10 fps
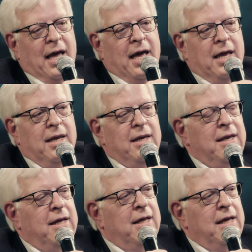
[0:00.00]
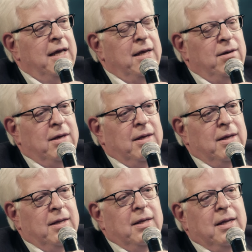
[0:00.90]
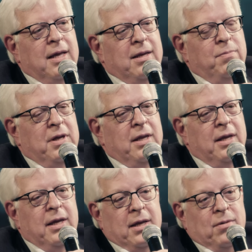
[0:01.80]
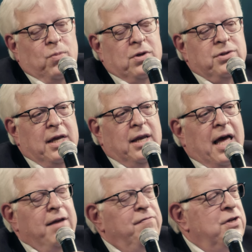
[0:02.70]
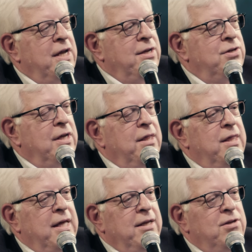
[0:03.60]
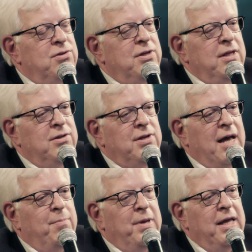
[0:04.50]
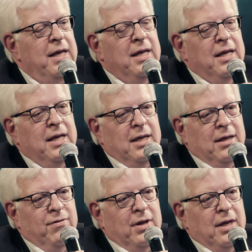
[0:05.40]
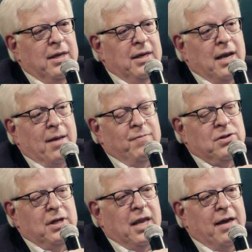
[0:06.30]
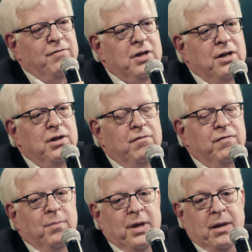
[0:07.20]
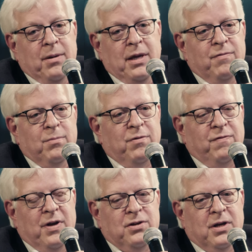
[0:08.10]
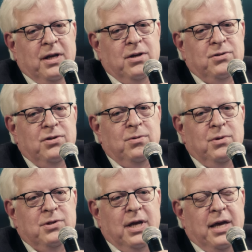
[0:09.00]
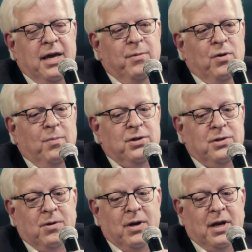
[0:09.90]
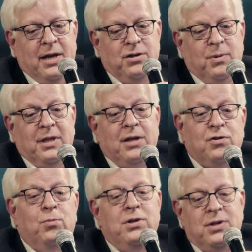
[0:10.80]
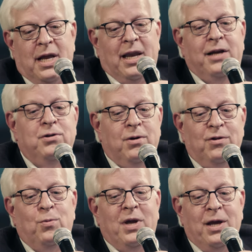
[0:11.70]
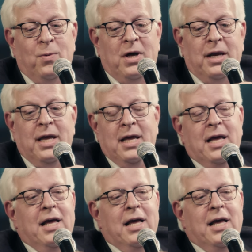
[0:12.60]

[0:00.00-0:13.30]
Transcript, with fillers: And uh, it, uh, it, it, it, was a life changing thing to see this happening. And obviously, life changing for me, even professionally, because as soon as I came home, I started lecturing. That's the reason I lectured at 21.